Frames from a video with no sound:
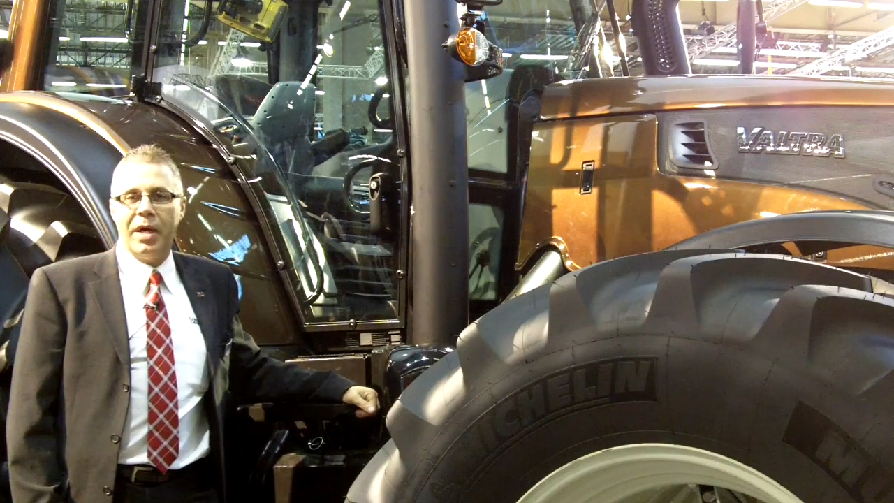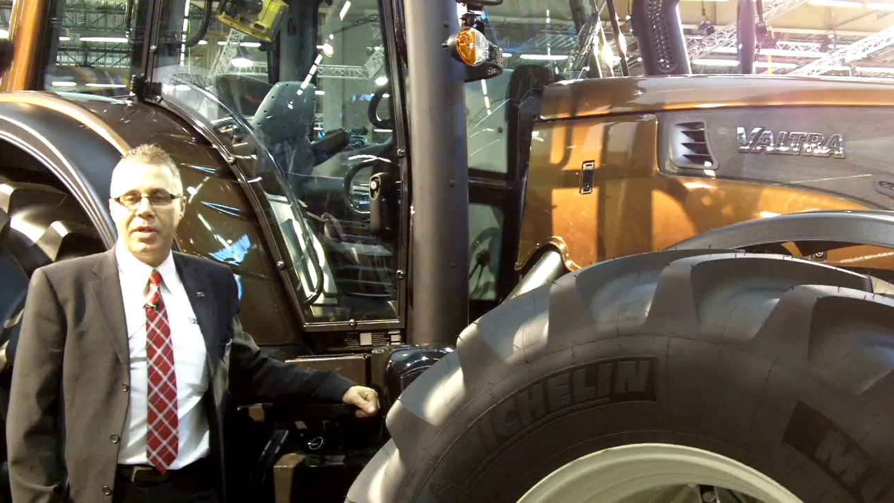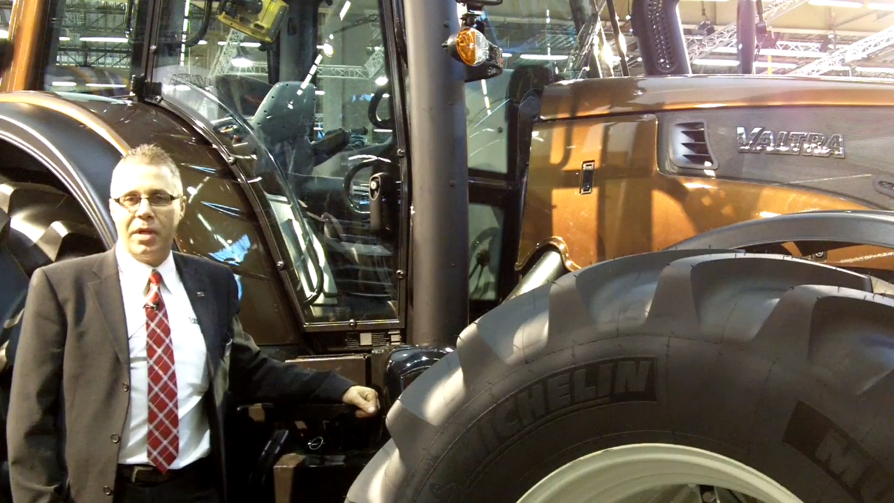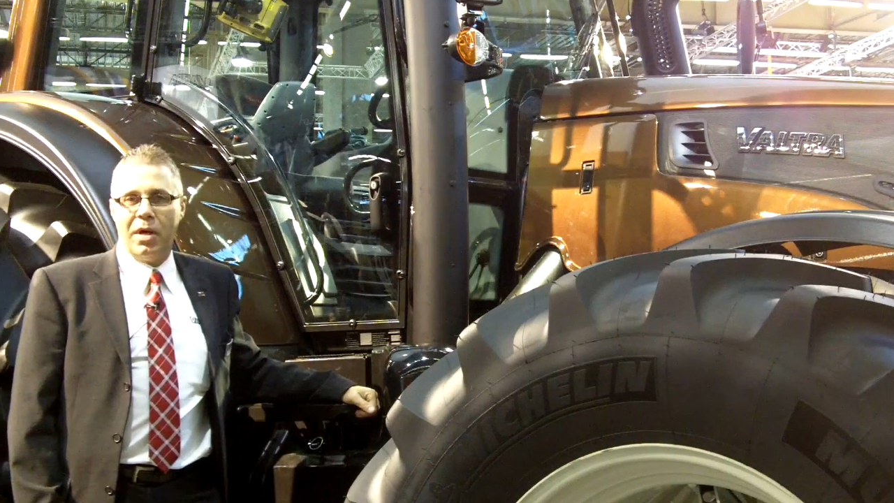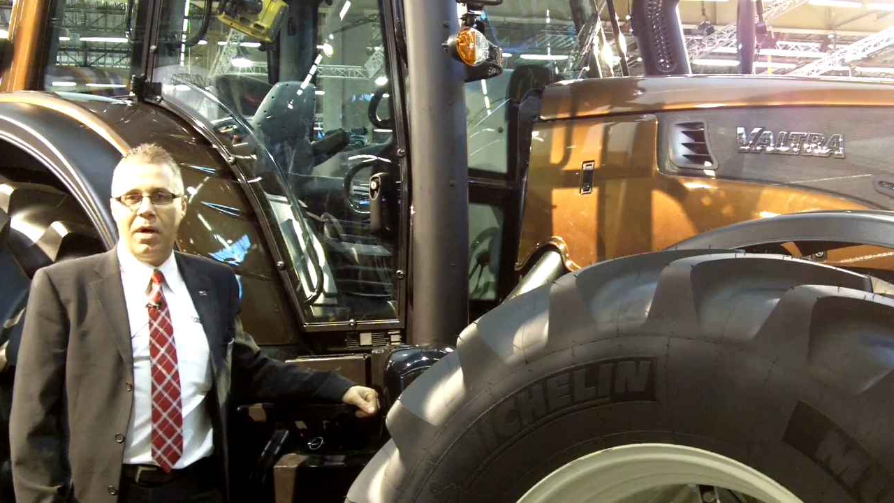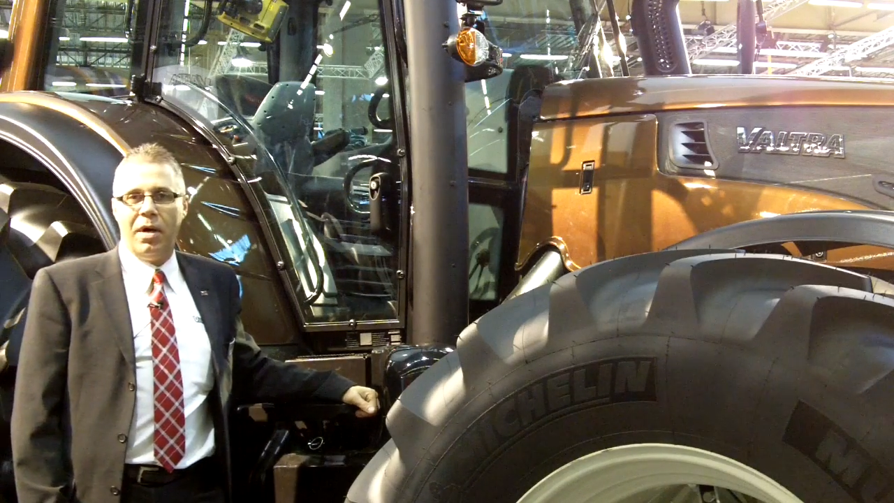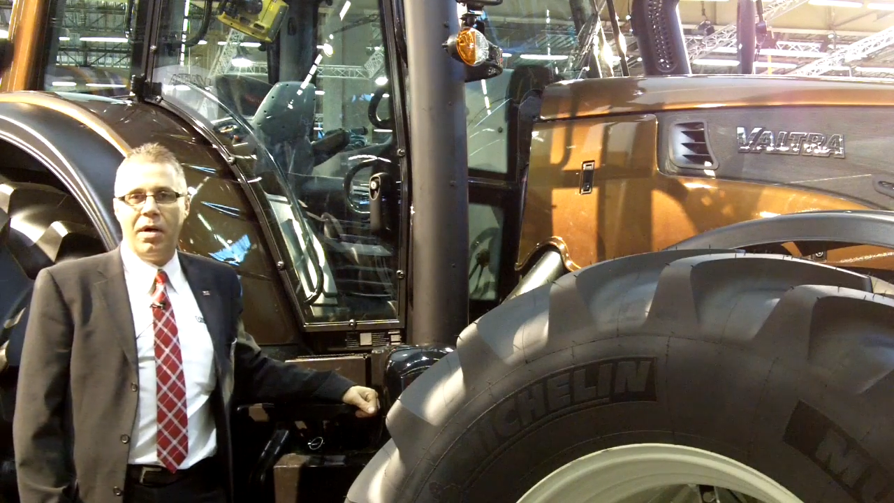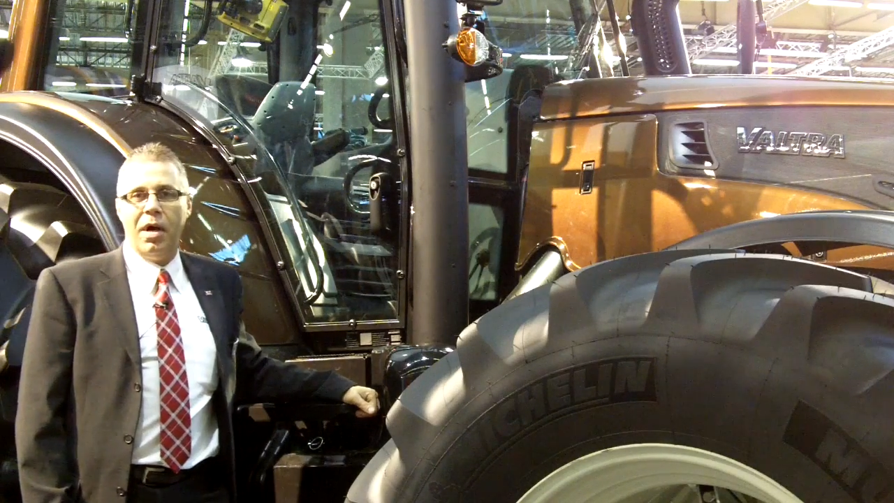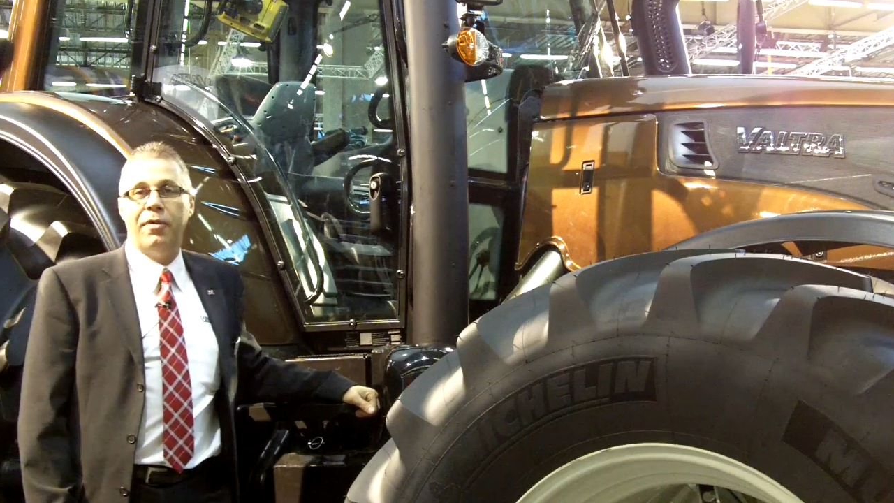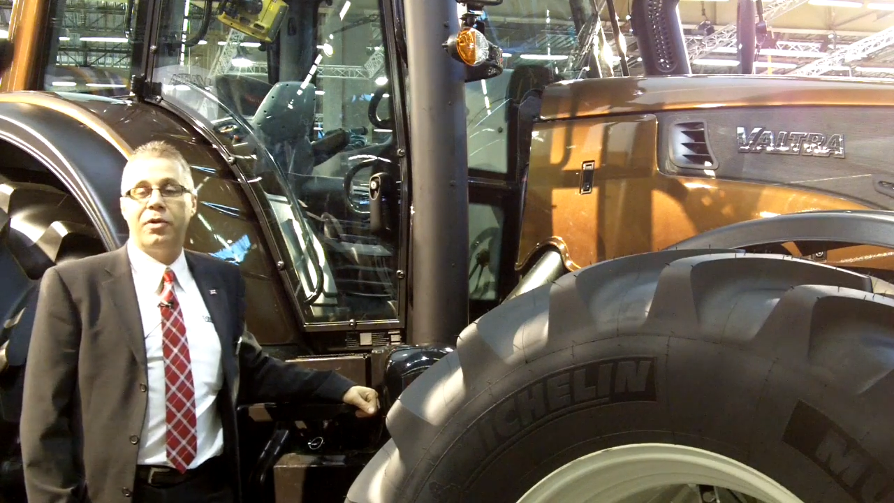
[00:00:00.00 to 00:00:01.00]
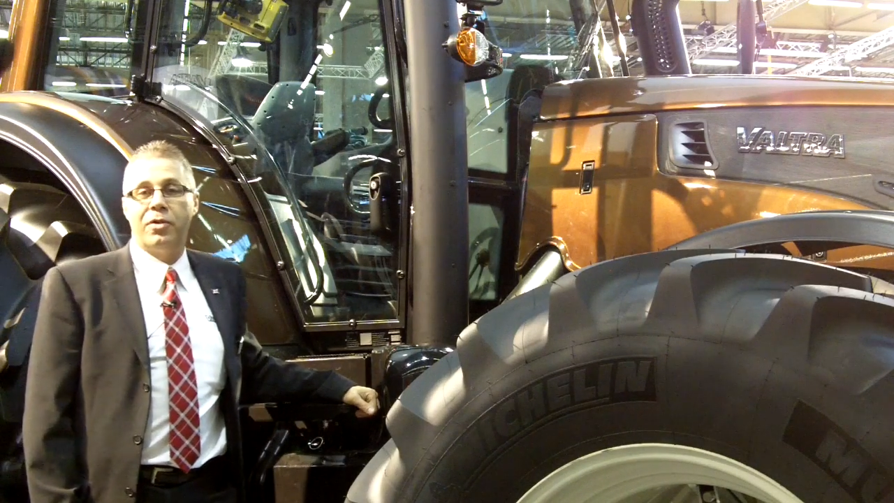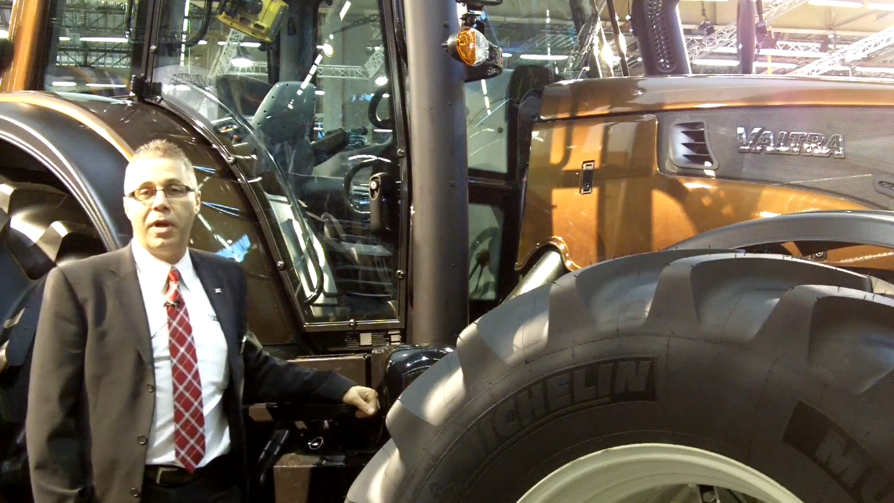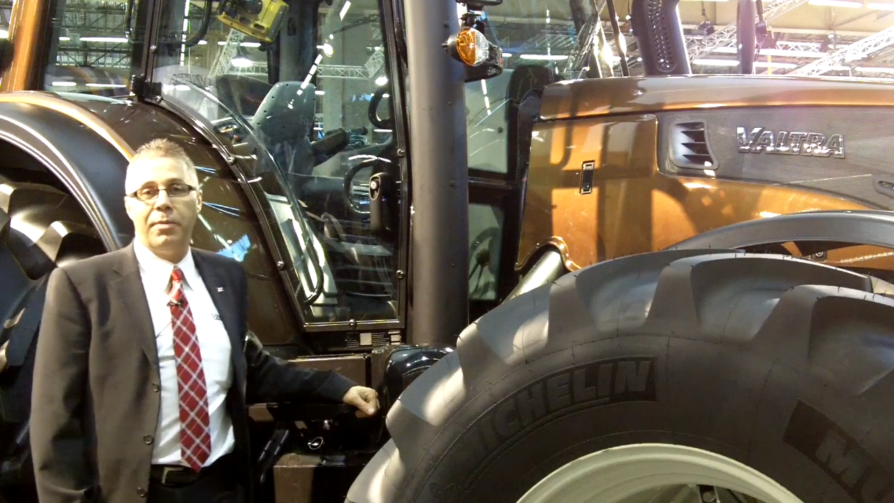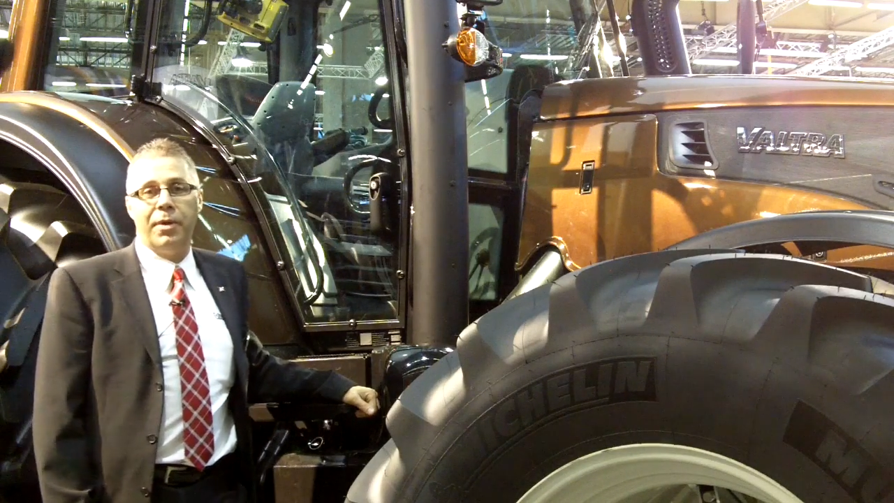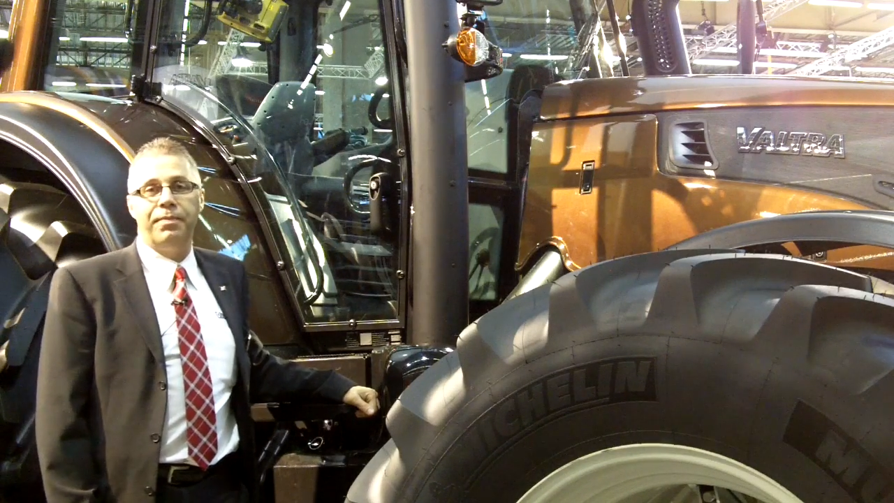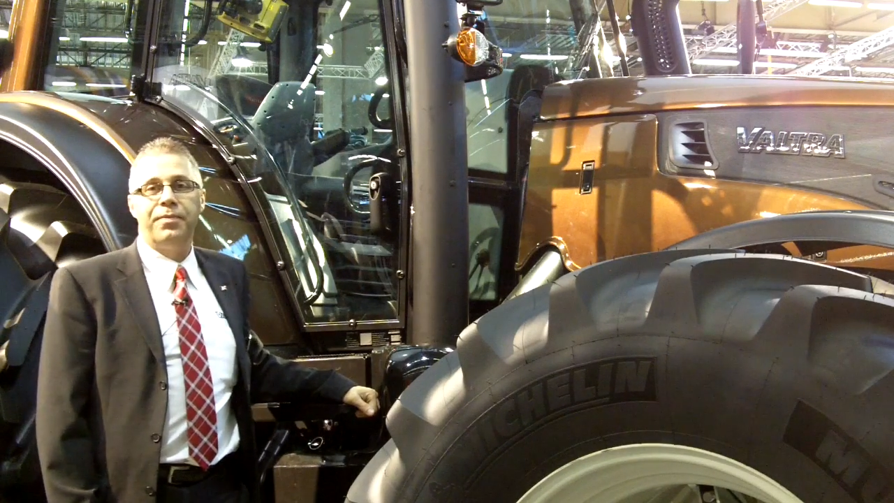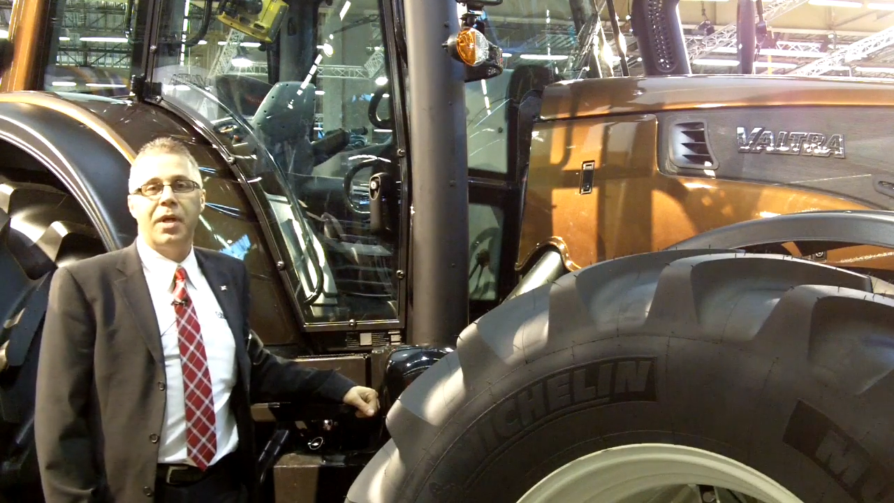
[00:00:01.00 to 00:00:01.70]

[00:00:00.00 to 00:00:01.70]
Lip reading: SCR after treatment.